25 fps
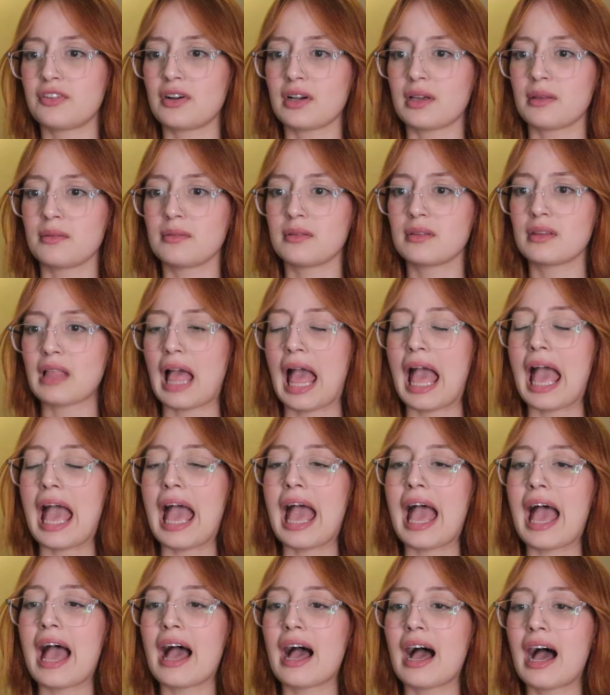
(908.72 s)
fucking
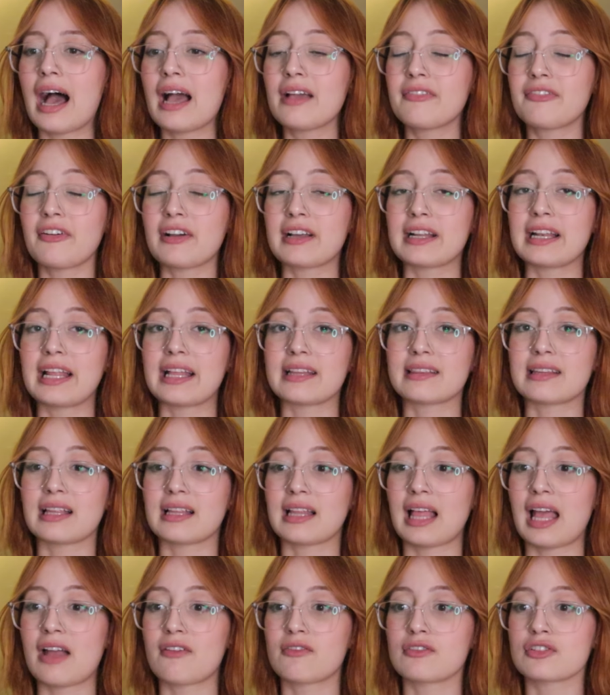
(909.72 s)
I fucking hate
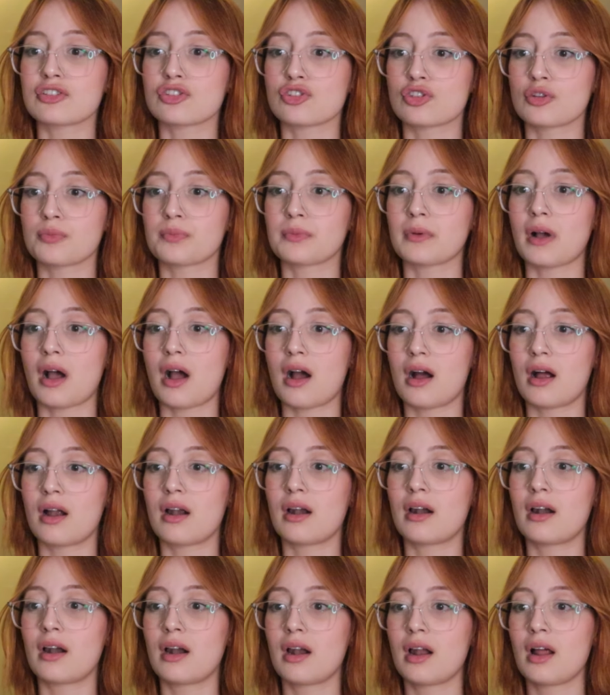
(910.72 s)
that every soup
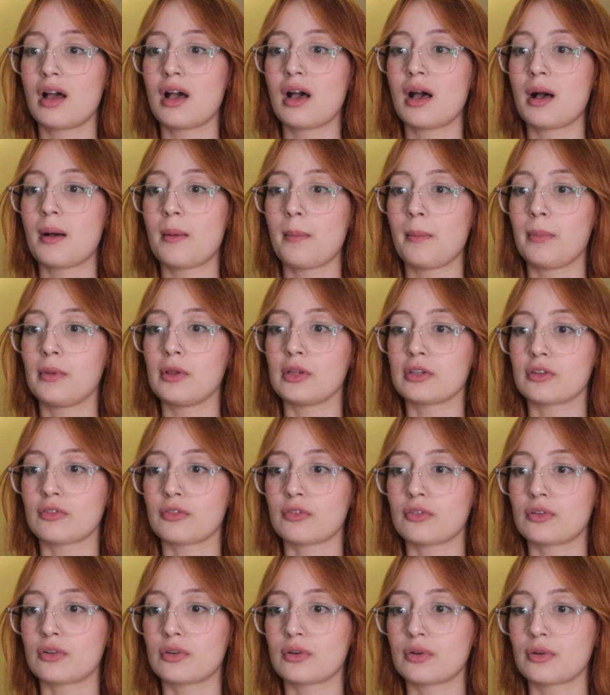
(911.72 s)
are blood
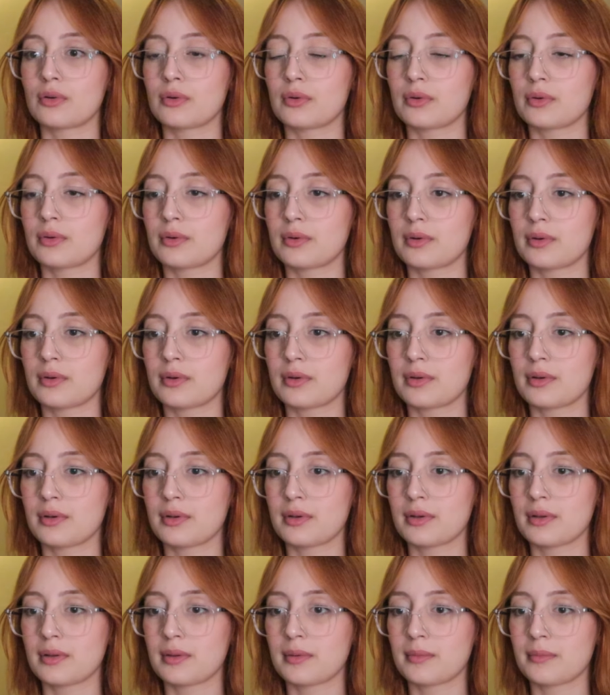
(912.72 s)
through.
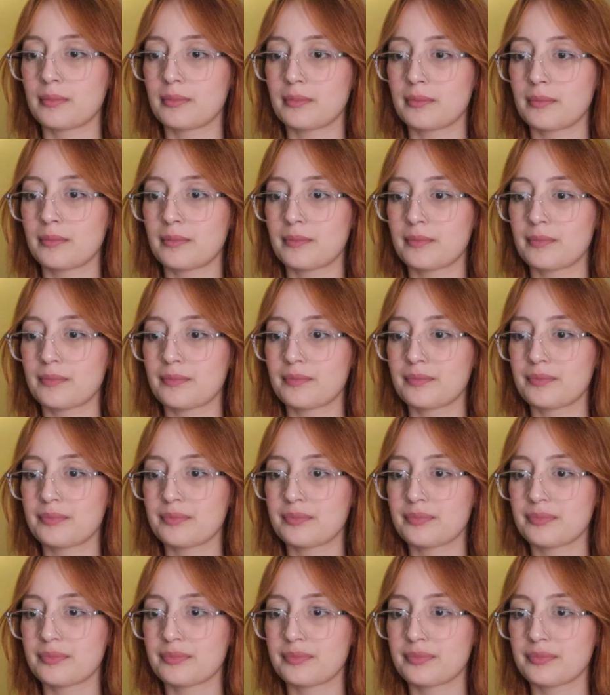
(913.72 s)
Take Singer,
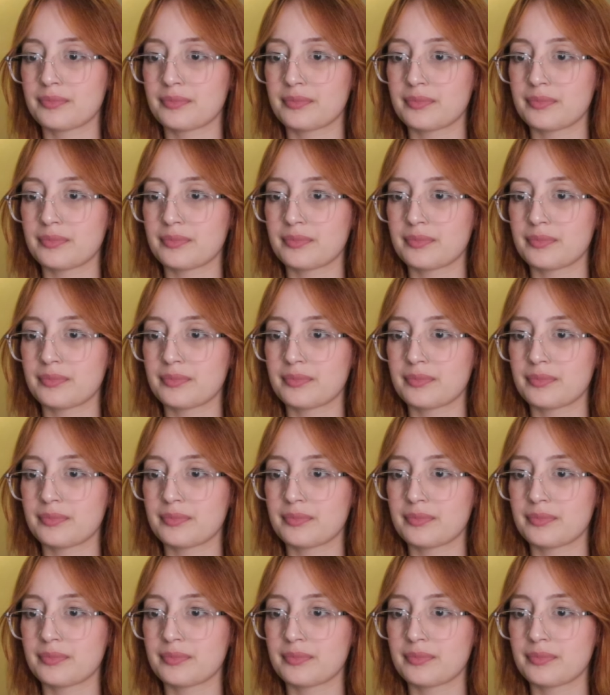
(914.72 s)
go!